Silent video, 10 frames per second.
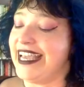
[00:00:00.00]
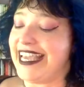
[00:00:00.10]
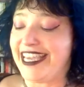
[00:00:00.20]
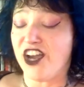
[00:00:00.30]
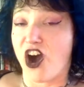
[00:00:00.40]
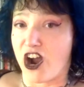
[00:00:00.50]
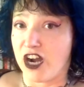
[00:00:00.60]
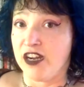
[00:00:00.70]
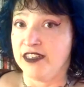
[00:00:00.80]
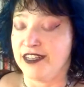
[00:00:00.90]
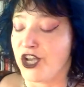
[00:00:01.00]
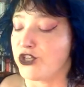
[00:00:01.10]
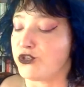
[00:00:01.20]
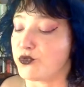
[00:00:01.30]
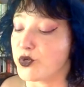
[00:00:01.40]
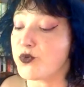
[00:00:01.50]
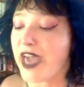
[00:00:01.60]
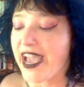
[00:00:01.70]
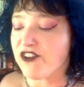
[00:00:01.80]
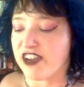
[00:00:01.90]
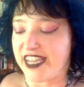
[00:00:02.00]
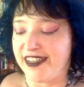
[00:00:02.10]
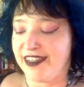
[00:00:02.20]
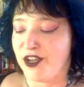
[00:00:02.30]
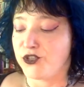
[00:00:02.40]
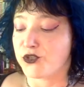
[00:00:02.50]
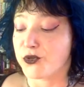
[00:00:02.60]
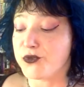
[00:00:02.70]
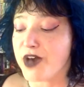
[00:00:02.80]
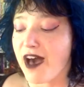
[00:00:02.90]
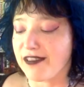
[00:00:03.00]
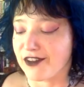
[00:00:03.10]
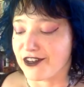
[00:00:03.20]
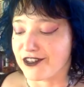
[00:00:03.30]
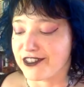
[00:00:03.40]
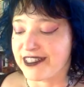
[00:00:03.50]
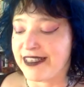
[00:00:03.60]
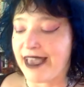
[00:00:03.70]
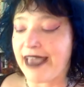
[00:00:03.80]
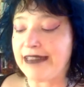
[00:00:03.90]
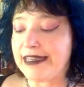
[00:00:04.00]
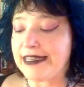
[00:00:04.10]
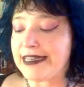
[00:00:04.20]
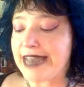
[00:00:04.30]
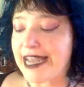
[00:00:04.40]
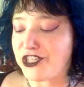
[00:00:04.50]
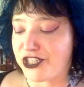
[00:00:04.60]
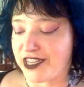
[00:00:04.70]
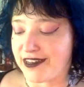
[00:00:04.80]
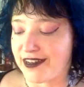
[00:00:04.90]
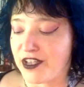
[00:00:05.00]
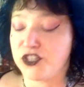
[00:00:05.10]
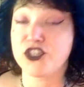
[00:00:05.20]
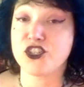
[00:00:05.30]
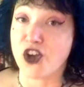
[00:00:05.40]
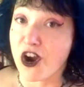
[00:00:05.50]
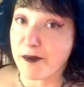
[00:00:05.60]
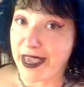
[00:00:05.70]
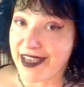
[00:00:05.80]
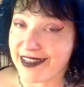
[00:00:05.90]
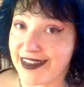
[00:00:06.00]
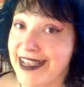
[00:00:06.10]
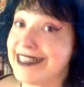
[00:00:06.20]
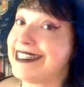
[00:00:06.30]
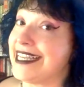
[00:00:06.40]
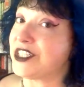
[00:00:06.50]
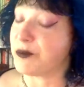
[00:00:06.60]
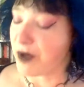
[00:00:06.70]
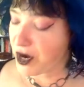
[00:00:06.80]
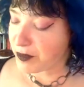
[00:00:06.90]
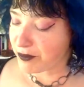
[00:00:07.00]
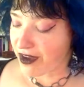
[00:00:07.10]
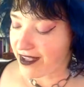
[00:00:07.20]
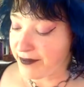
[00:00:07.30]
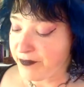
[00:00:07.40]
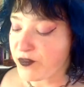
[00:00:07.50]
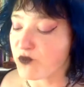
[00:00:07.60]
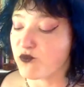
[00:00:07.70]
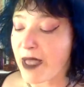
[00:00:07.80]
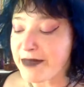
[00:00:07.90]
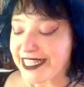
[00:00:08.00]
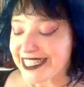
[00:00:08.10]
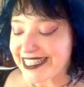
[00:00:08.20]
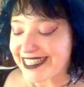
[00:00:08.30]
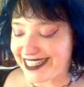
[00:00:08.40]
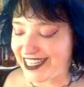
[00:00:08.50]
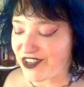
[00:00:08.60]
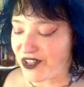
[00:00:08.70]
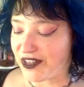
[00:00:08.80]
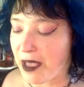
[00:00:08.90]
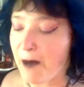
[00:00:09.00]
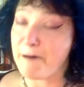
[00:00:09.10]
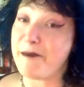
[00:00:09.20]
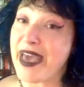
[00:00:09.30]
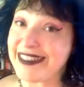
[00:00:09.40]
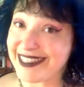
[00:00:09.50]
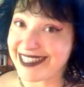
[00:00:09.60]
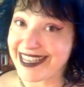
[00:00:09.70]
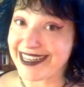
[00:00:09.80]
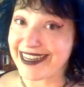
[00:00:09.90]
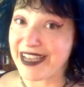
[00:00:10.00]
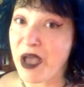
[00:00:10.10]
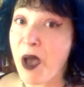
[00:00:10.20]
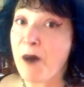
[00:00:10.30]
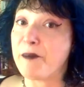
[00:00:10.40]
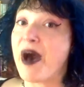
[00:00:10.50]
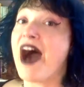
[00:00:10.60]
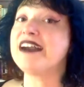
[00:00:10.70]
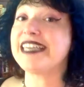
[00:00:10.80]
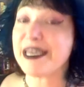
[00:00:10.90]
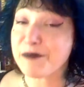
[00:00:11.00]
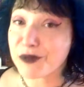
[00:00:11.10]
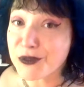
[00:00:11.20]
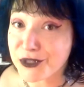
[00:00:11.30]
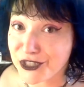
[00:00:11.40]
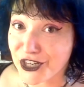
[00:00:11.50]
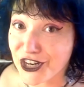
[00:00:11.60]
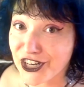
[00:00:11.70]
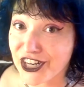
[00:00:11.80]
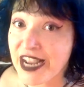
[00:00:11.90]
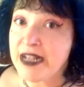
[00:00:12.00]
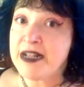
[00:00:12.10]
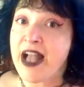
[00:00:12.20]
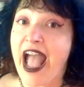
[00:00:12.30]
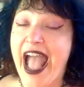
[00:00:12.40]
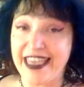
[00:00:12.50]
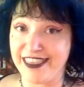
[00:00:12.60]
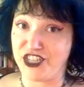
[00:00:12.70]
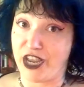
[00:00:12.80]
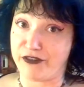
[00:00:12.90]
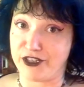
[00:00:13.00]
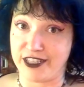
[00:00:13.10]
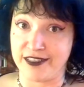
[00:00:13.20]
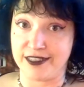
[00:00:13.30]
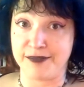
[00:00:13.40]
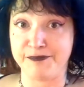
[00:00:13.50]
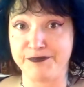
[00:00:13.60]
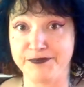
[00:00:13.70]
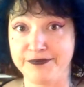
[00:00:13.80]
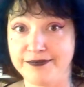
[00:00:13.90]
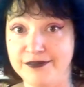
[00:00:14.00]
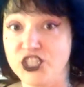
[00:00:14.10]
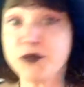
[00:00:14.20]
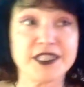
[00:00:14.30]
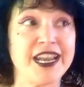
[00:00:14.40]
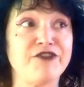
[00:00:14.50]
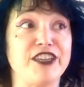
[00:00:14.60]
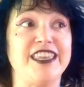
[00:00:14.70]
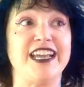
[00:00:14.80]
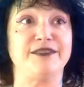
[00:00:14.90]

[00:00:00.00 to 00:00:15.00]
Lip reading: ER, Drew Carey, True Colors, Alien Nation, Starman, Santa Barbara, Remington Steele, Benson, Punky Brewster, and the Jeffersons. She was in everything.